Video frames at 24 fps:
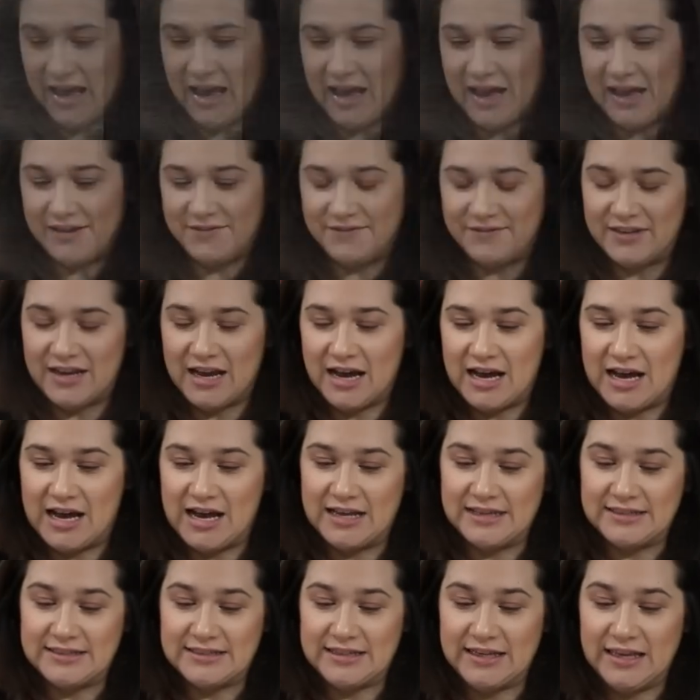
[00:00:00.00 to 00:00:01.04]
I've
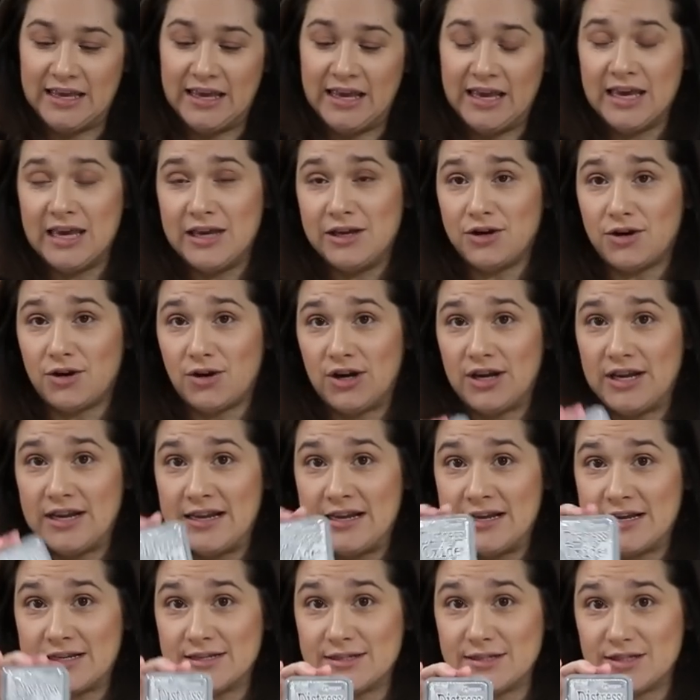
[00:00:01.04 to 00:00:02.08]
got
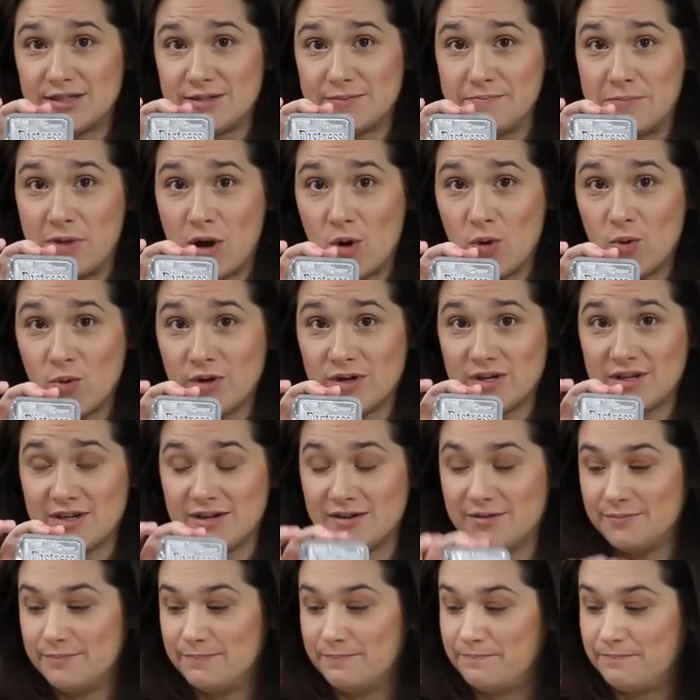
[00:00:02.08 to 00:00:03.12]
Hickory Smoke.